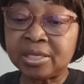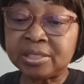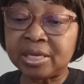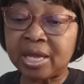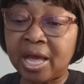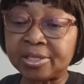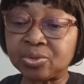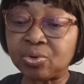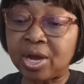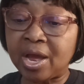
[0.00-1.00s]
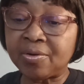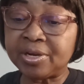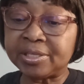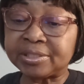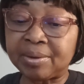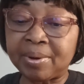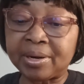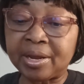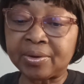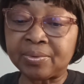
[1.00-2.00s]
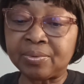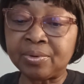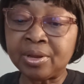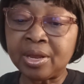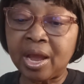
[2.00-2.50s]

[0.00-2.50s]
They are to carry the tabernacle